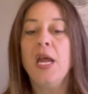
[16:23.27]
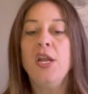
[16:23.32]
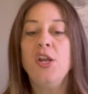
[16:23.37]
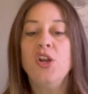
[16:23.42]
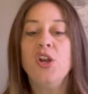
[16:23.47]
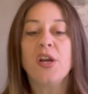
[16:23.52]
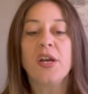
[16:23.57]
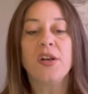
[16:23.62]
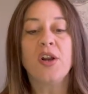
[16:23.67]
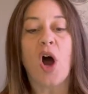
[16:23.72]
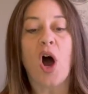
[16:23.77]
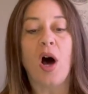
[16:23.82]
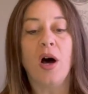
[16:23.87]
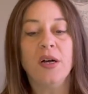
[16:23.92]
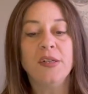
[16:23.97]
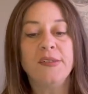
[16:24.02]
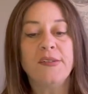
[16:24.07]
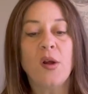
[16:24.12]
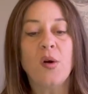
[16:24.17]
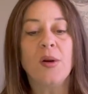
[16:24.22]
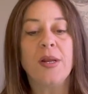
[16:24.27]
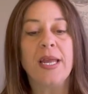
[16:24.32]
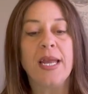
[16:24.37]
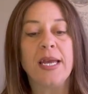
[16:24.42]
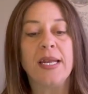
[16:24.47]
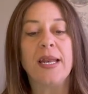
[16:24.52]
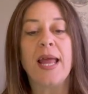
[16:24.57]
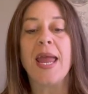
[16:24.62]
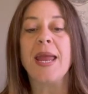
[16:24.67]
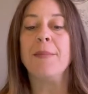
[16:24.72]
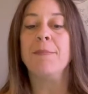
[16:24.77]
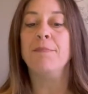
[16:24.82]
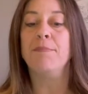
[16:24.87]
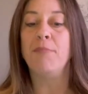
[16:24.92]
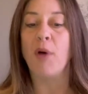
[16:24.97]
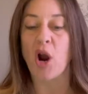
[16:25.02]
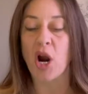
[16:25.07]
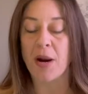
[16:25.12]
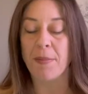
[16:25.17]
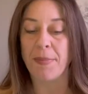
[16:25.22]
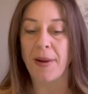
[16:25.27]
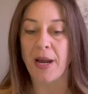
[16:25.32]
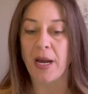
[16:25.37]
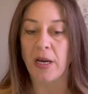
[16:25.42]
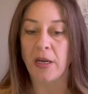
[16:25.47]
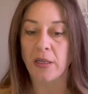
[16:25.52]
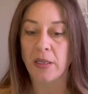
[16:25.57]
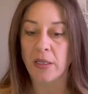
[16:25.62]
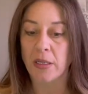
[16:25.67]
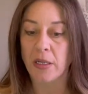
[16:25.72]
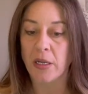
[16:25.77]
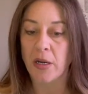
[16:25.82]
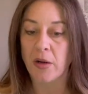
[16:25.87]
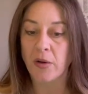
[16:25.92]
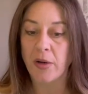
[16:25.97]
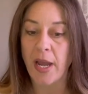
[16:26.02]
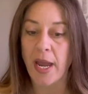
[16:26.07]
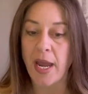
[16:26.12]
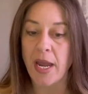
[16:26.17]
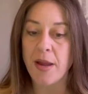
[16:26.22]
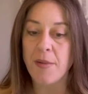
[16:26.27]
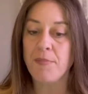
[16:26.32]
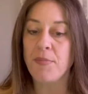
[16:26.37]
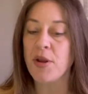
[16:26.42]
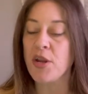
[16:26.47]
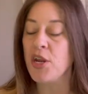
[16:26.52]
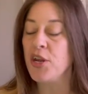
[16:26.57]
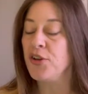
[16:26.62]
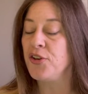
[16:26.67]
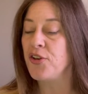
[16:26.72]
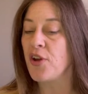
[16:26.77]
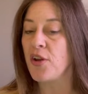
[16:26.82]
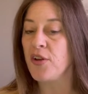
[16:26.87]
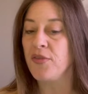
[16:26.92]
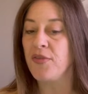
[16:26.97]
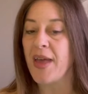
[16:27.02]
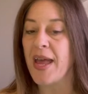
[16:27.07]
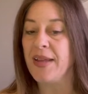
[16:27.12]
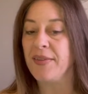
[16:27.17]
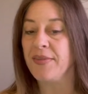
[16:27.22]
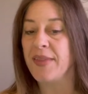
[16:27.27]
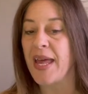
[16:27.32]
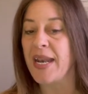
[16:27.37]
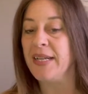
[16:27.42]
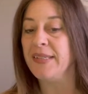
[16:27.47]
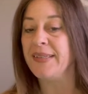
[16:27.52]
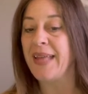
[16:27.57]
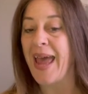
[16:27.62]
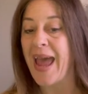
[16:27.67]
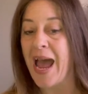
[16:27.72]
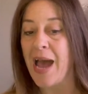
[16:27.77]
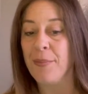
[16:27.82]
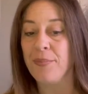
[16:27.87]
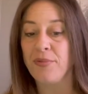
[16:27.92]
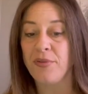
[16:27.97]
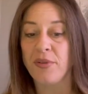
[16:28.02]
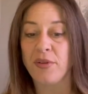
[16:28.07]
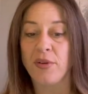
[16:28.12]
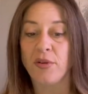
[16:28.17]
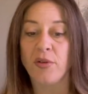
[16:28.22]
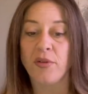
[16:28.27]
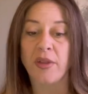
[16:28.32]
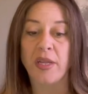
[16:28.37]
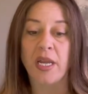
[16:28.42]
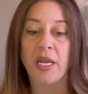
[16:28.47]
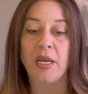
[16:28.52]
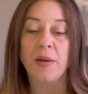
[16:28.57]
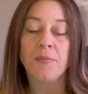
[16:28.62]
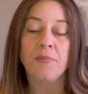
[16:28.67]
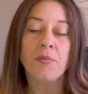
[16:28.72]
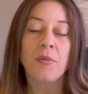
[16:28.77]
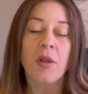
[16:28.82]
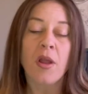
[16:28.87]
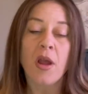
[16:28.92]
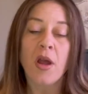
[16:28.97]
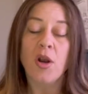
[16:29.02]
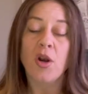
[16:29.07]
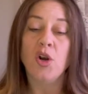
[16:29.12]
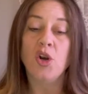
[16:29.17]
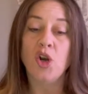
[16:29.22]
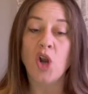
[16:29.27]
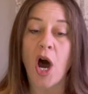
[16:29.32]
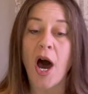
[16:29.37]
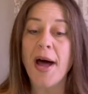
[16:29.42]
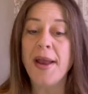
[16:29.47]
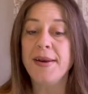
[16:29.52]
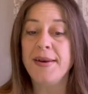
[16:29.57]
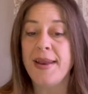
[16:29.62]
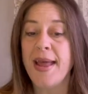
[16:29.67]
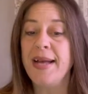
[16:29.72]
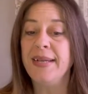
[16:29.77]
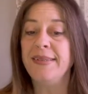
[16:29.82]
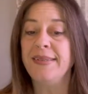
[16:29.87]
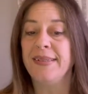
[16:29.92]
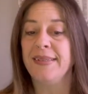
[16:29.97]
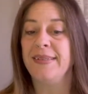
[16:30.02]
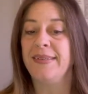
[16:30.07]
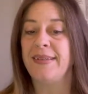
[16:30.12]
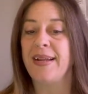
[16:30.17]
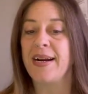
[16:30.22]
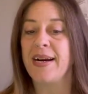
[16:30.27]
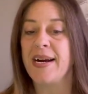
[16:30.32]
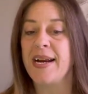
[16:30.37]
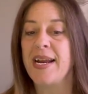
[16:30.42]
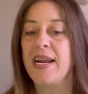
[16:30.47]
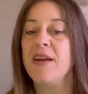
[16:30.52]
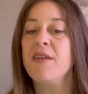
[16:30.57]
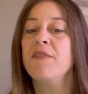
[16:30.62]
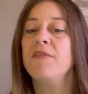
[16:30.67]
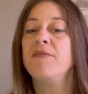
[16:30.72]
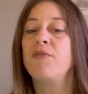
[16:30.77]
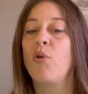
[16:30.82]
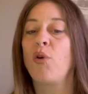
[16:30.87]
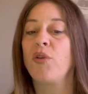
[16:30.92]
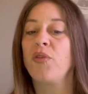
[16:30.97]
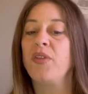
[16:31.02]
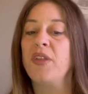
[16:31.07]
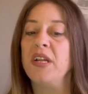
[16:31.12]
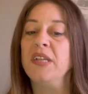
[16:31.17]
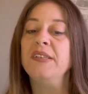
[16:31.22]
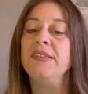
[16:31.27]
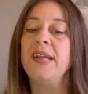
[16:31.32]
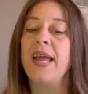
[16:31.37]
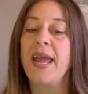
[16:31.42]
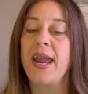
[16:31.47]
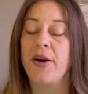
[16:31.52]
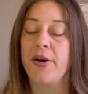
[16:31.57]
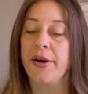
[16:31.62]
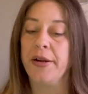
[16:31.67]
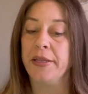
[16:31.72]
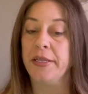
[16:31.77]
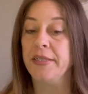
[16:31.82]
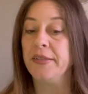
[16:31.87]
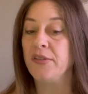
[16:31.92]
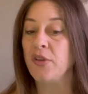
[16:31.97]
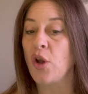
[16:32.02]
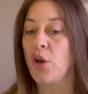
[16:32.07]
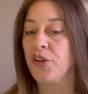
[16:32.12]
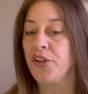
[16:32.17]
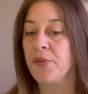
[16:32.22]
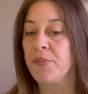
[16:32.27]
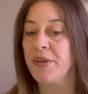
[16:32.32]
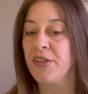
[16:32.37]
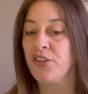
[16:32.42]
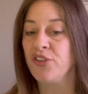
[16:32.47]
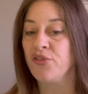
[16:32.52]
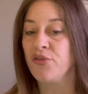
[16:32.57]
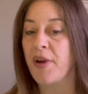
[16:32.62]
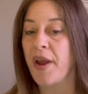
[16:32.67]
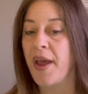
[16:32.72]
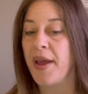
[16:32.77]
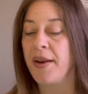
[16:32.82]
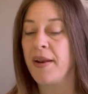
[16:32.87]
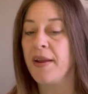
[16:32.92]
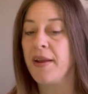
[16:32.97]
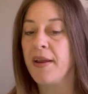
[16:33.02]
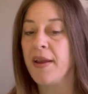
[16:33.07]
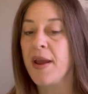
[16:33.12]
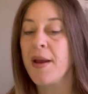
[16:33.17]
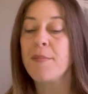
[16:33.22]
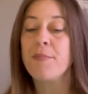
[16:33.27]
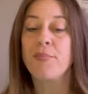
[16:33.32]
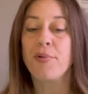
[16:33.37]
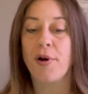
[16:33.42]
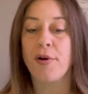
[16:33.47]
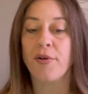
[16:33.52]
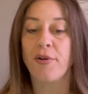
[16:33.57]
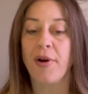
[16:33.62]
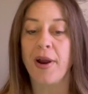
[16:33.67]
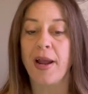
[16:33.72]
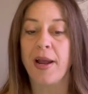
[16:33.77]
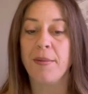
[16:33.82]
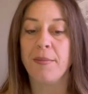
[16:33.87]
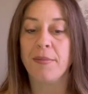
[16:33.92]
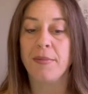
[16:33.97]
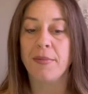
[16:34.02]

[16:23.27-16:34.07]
You can also get a barbell, okay? But you do, that, that is absolutely not necessary for this Aerialist Ultimate Shred program.